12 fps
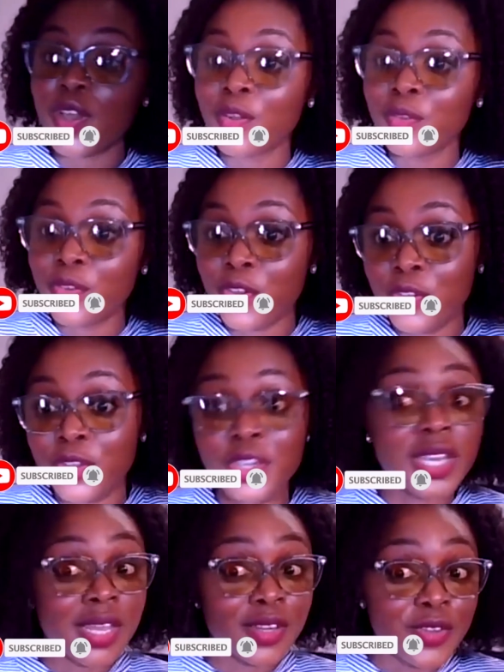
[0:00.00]
all know
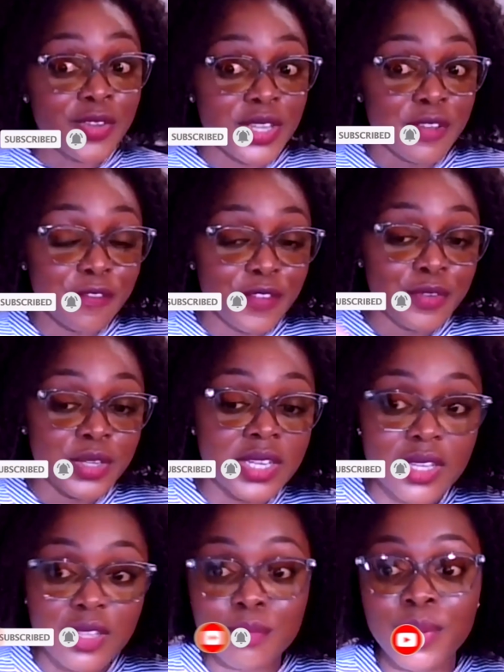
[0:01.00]
you can lose a few
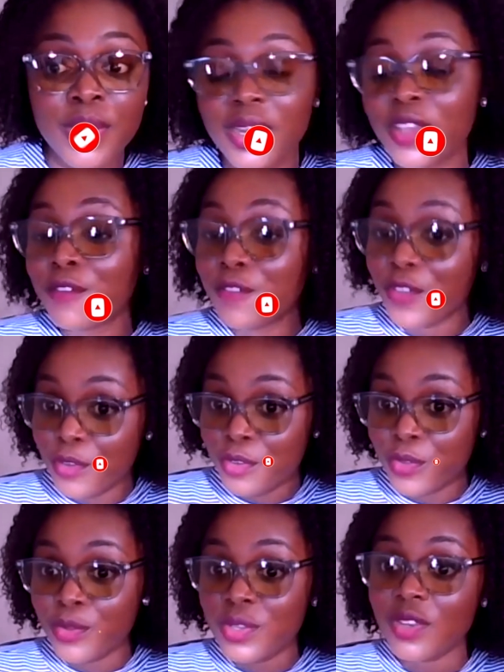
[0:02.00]
teeth, but if you
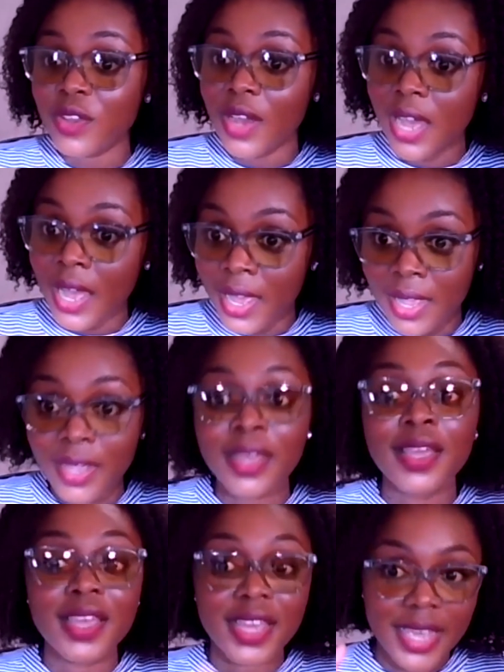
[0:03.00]
lose your eye,
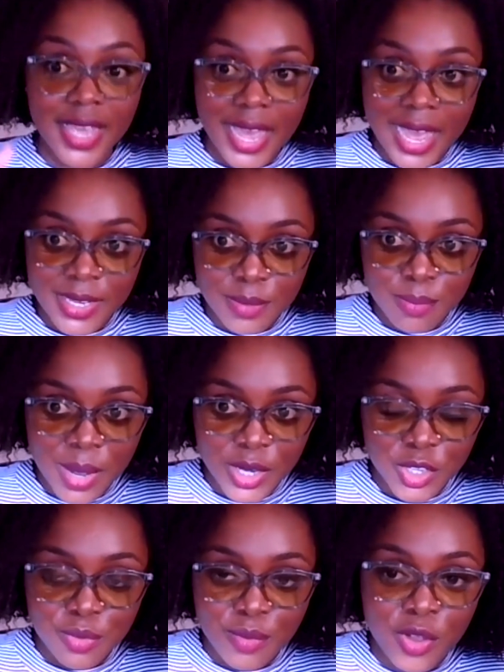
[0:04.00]
it has
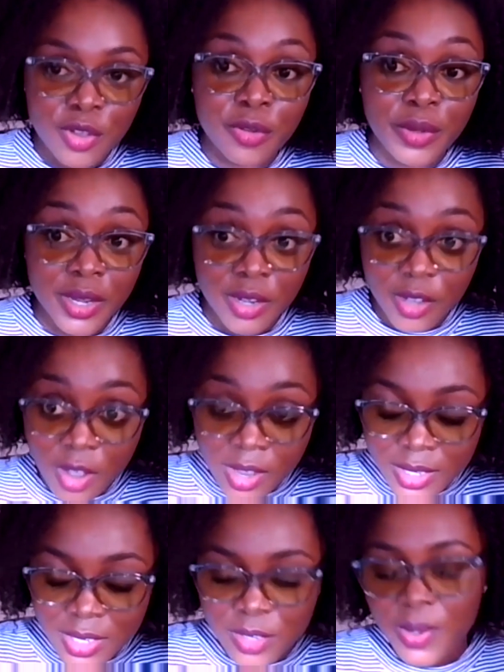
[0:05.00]
much more greater
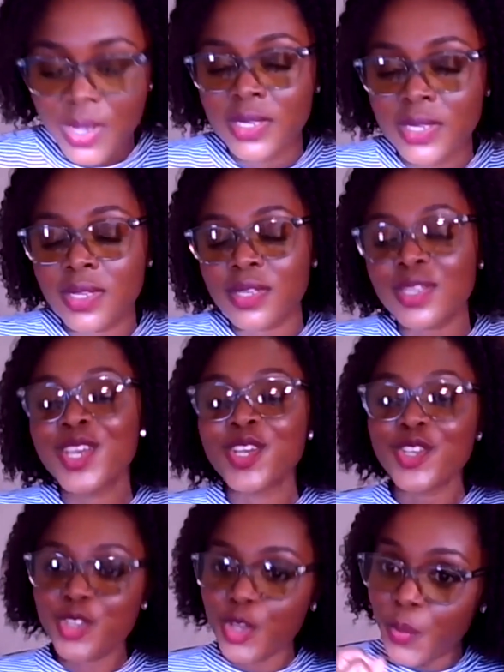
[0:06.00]
consequences.
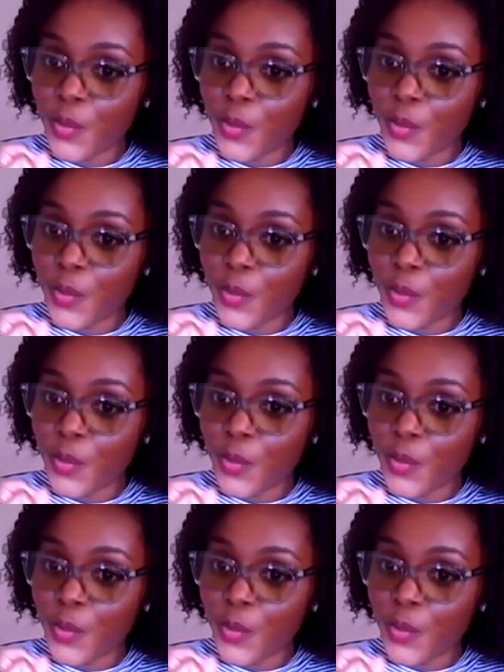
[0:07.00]
So